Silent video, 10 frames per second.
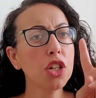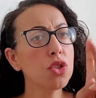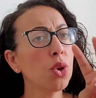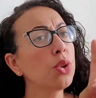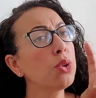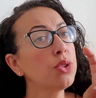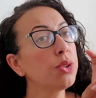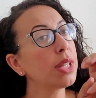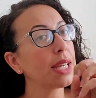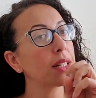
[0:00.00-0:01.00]
So those two
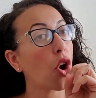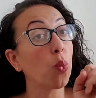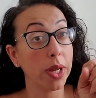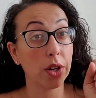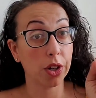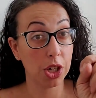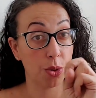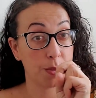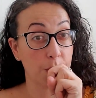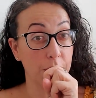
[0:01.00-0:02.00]
things are weaker in
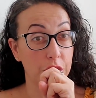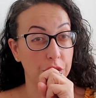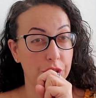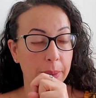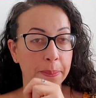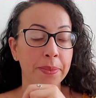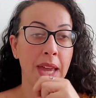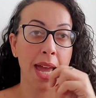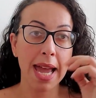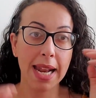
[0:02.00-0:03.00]
homeschool children.
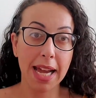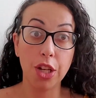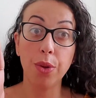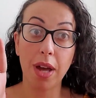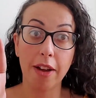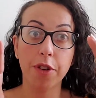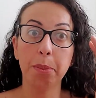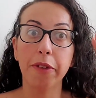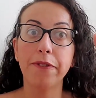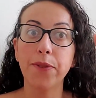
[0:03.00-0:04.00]
And I knew that from
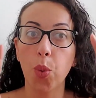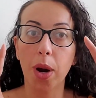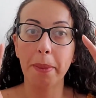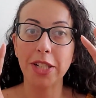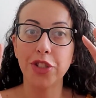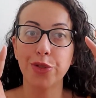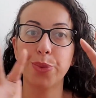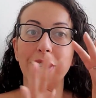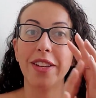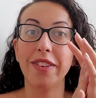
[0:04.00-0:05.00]
before my children
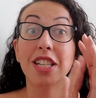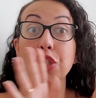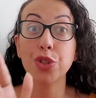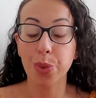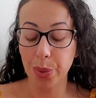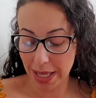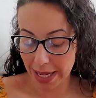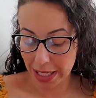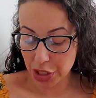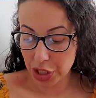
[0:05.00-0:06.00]
were even school
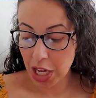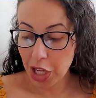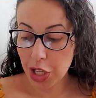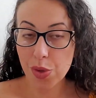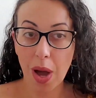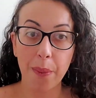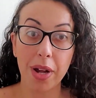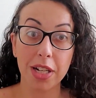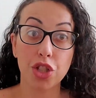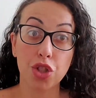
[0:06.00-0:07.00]
age. So I
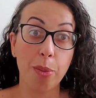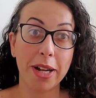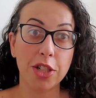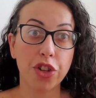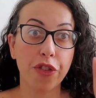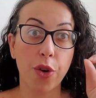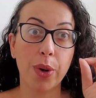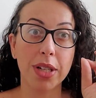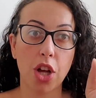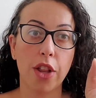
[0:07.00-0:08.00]
wanted so much to
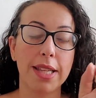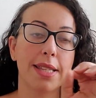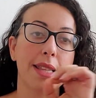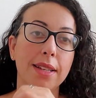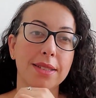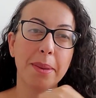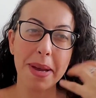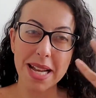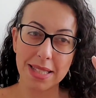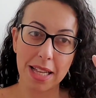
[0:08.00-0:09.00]
focus on these things. And it
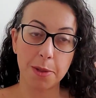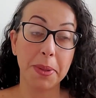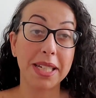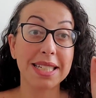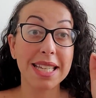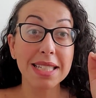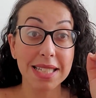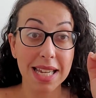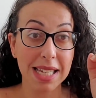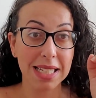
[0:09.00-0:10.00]
makes sense, because
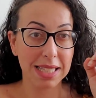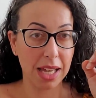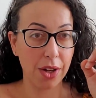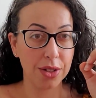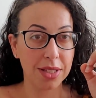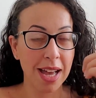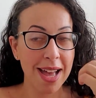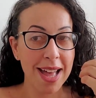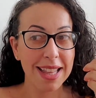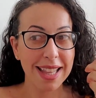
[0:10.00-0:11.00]
test-taking skills,
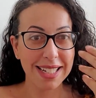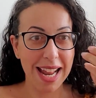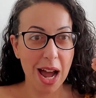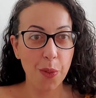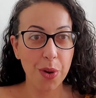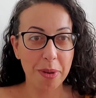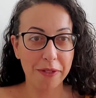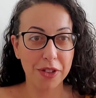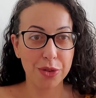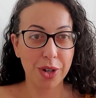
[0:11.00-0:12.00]
like now with my
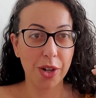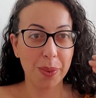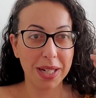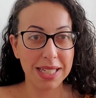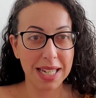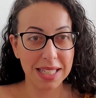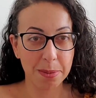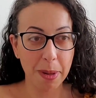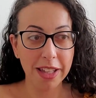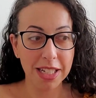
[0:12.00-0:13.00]
first grader, when he takes a
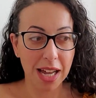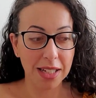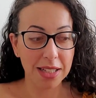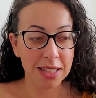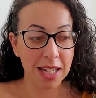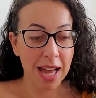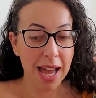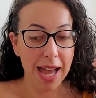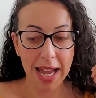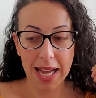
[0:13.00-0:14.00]
spelling test
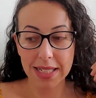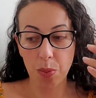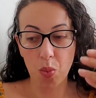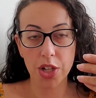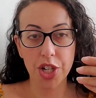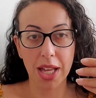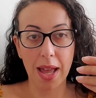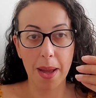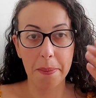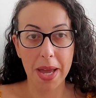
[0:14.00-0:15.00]
and I'm watching
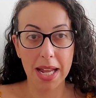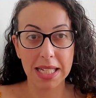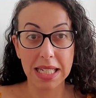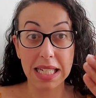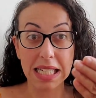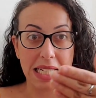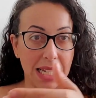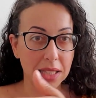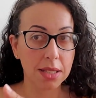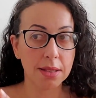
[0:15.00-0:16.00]
him and he
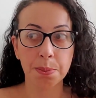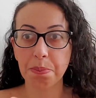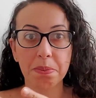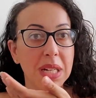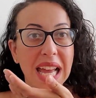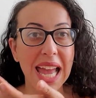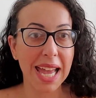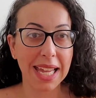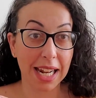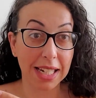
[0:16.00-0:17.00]
gets
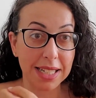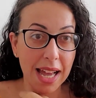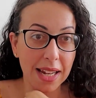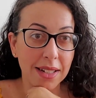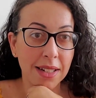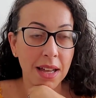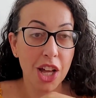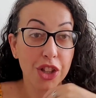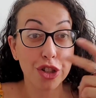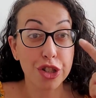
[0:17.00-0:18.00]
8 out of 10,
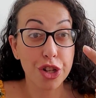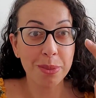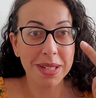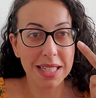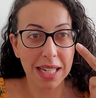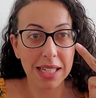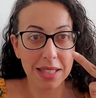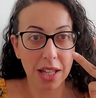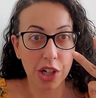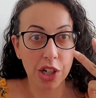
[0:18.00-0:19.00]
there's 2 mistakes
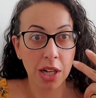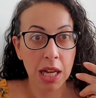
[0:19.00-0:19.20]
there.